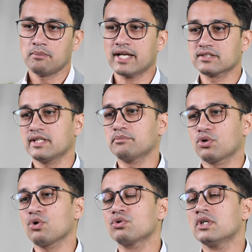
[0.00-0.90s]
Max9
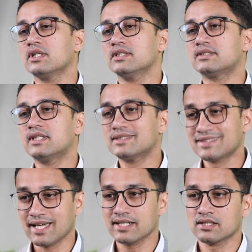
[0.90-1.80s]
Pro is
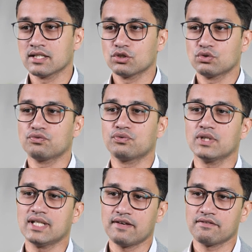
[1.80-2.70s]
designed to
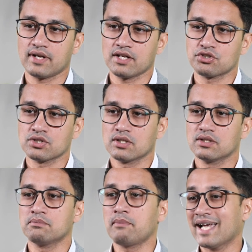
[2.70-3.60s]
fully leverage
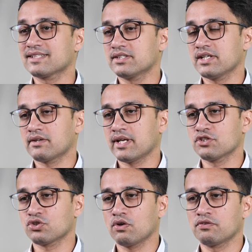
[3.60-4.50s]
the Max9
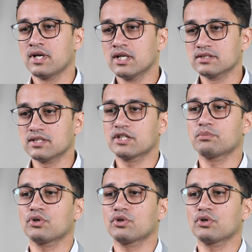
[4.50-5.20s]
range of circuit